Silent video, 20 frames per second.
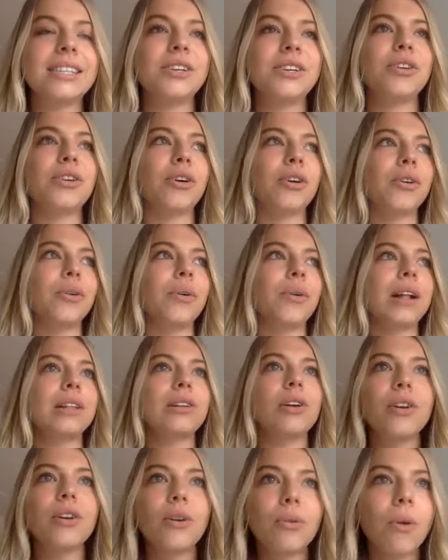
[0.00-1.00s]
you know, a
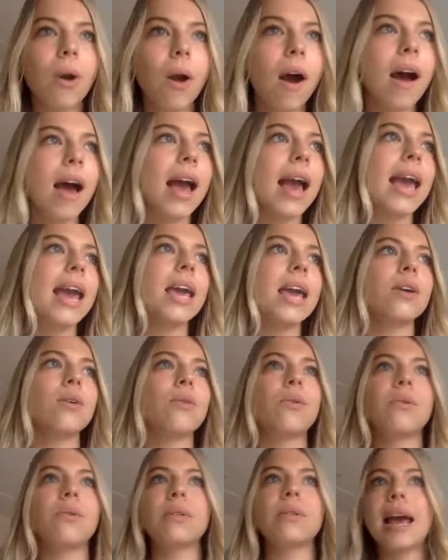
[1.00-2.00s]
lot of crying
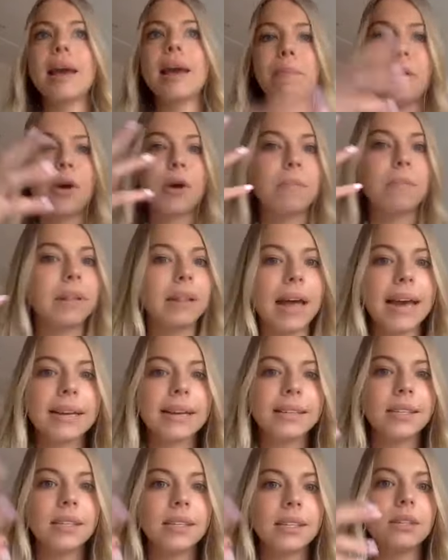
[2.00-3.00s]
or like
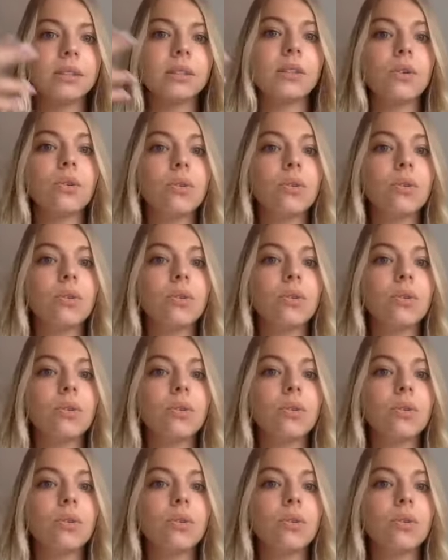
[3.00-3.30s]
perplexed hmm.